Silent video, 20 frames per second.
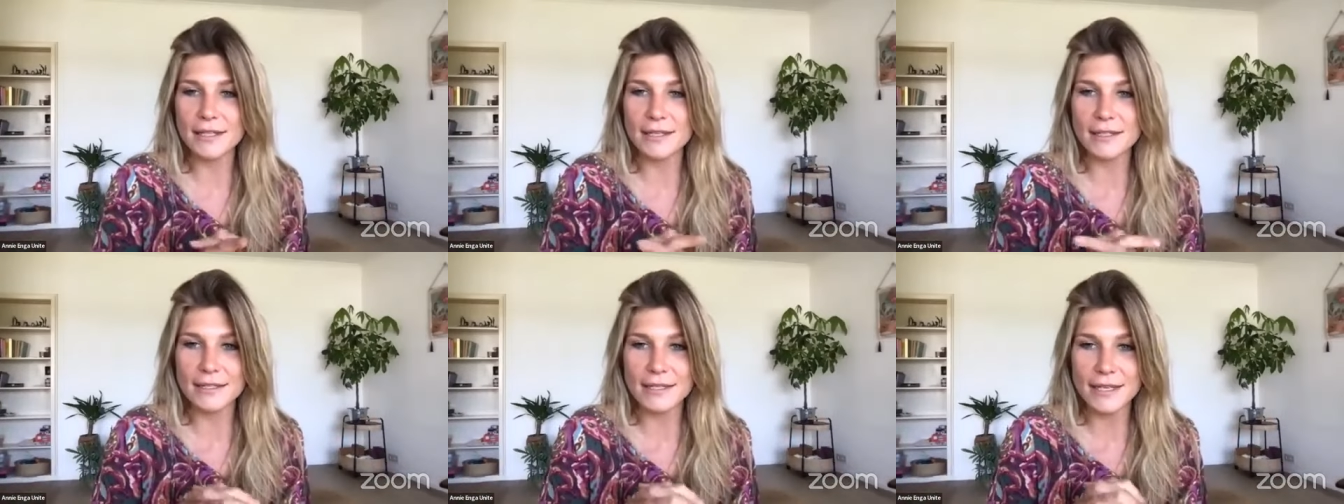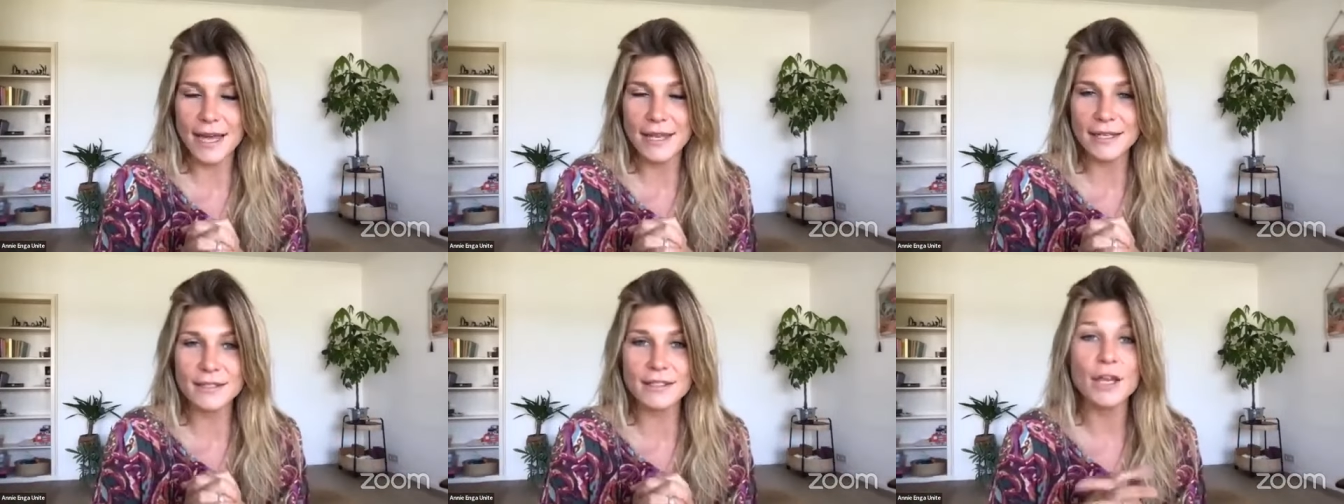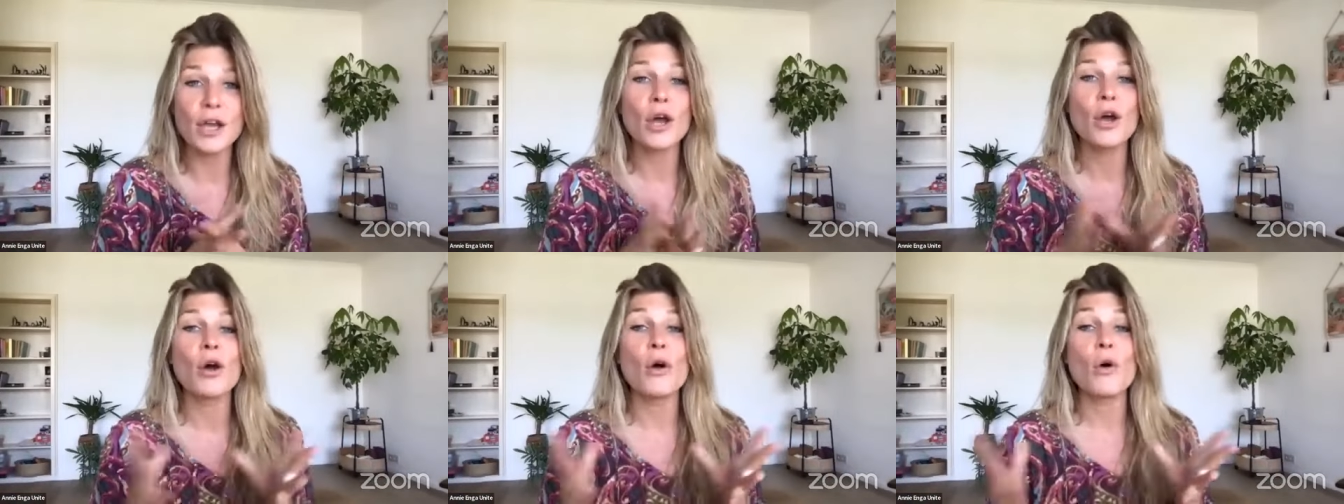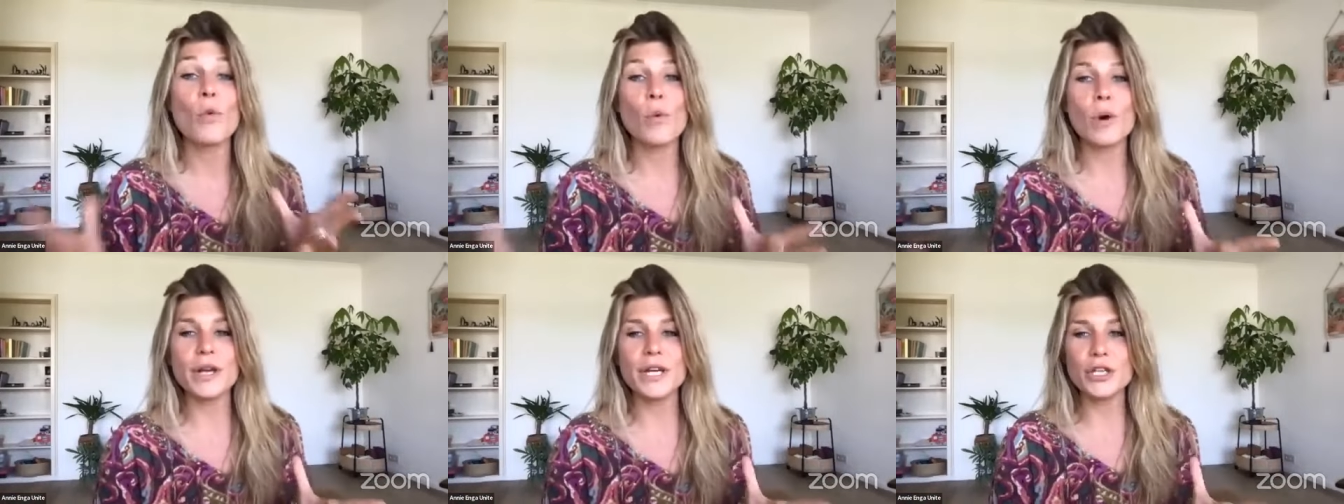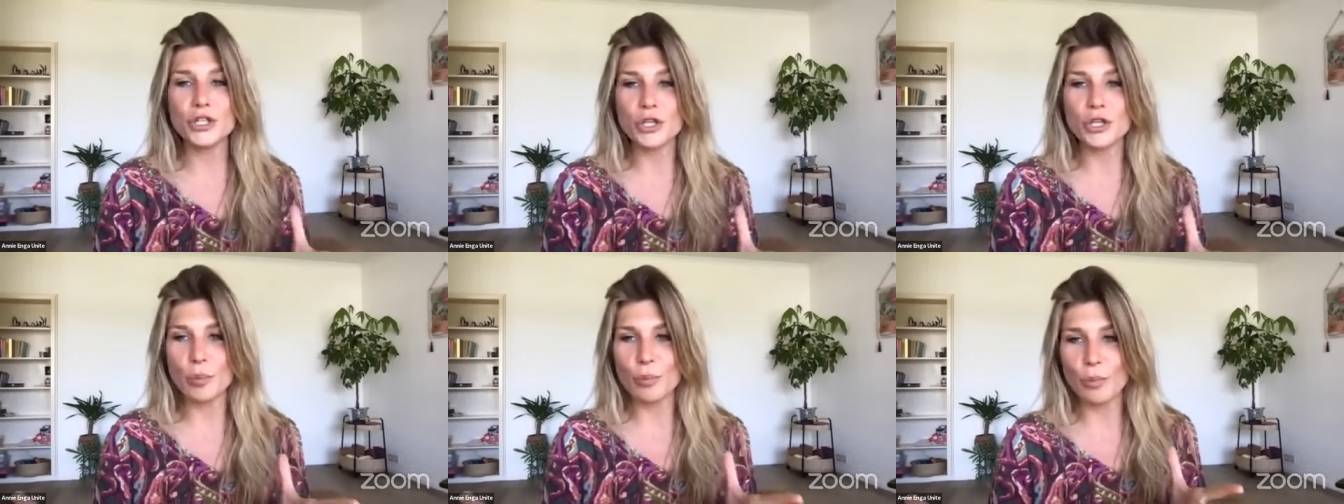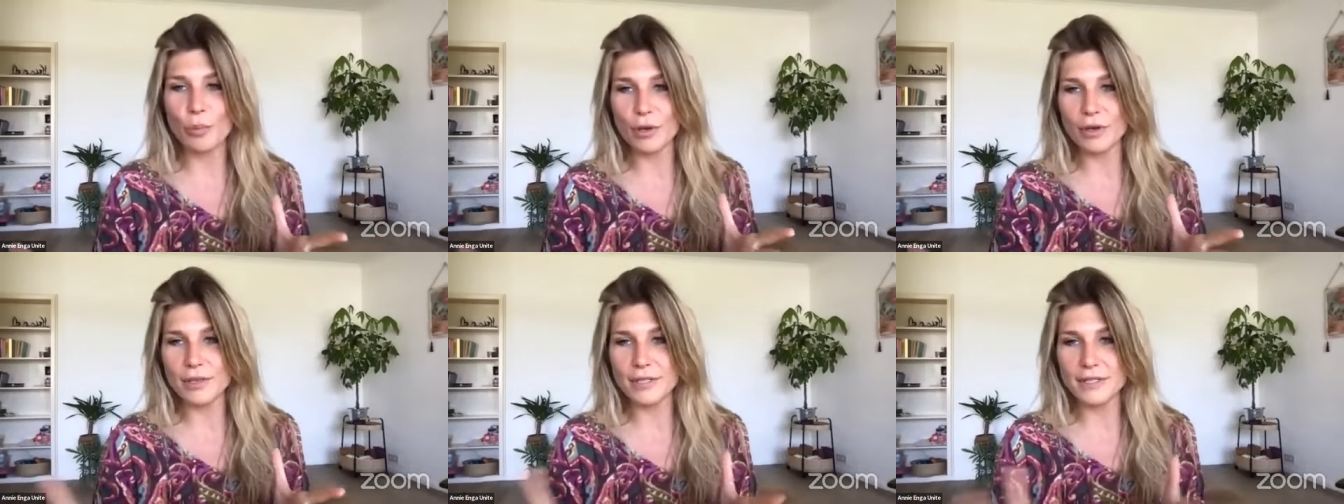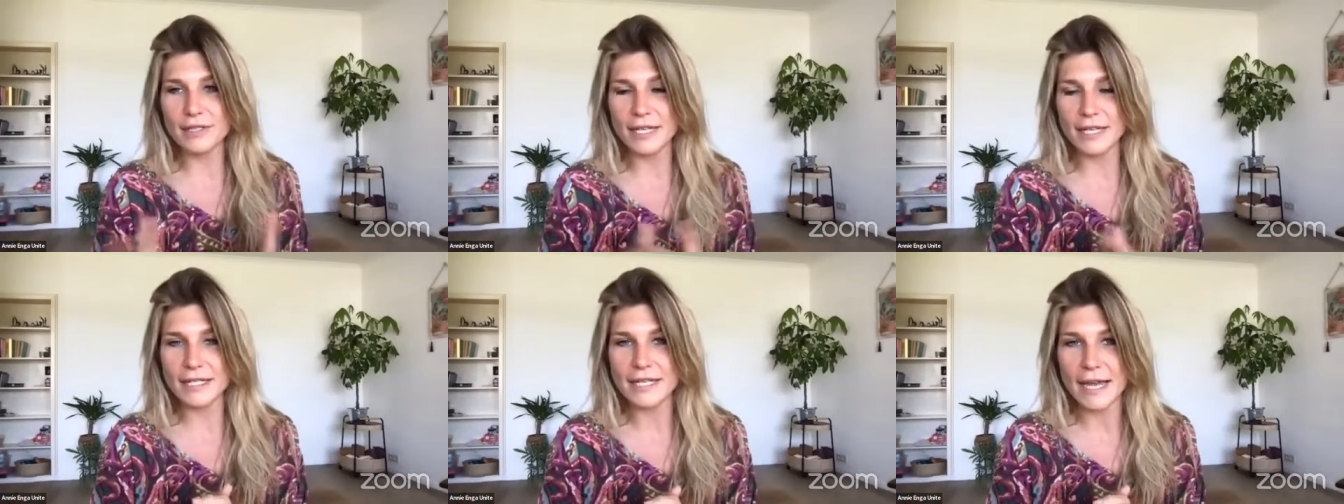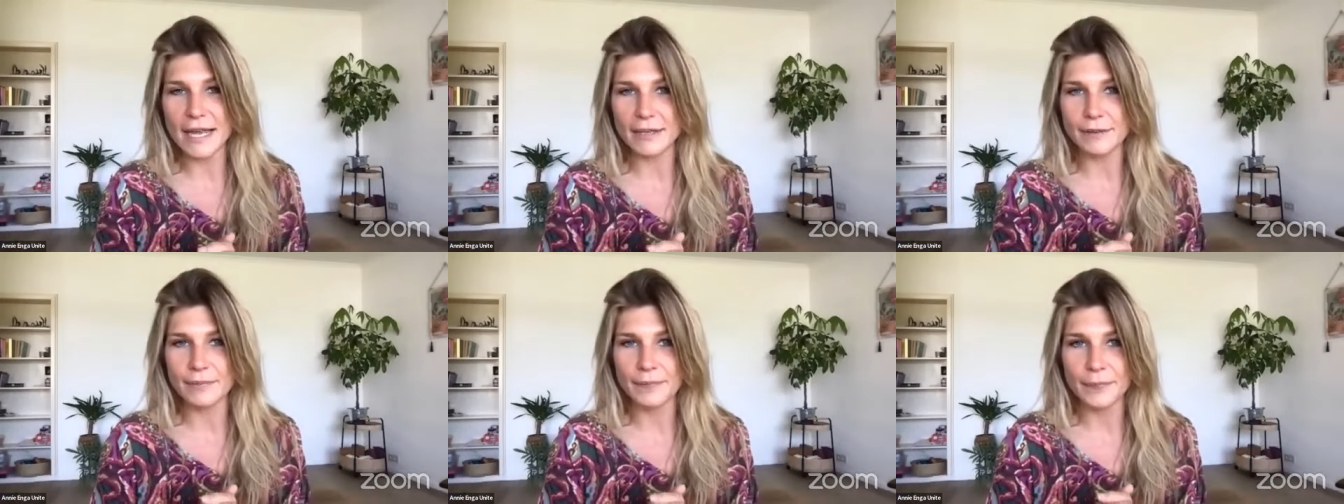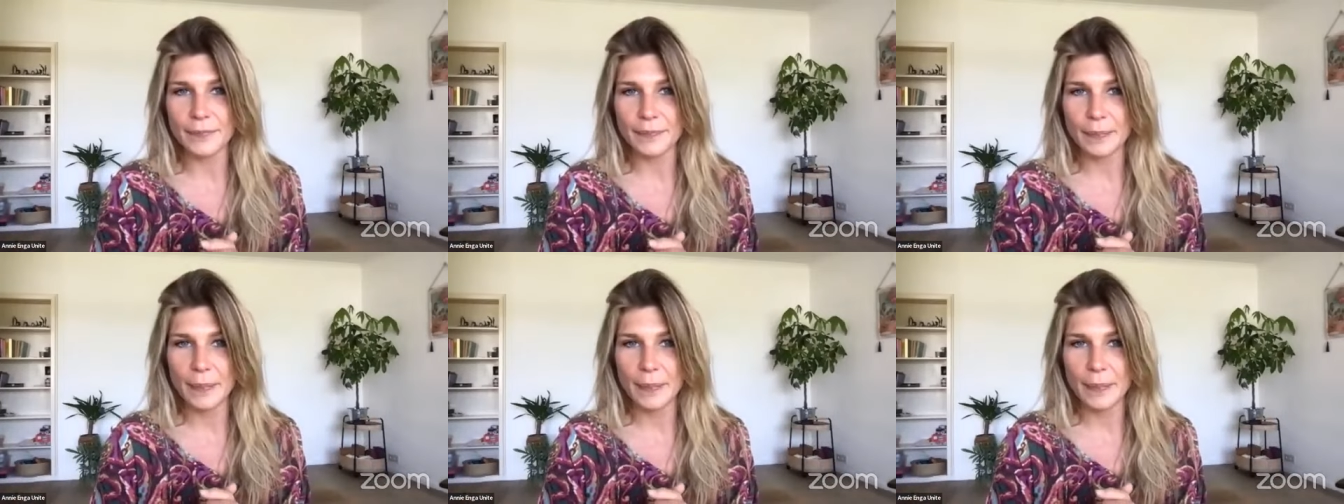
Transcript: attend. What is your policy then?